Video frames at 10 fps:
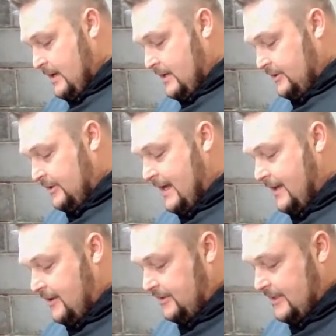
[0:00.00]
So yeah,
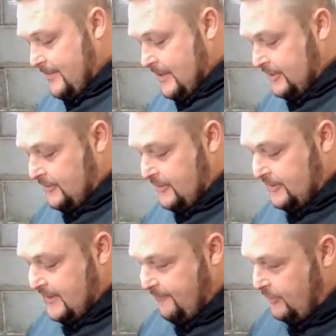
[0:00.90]
you got to make sure those
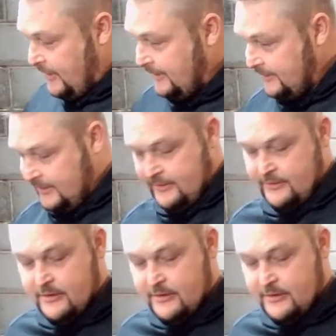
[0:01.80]
diff plates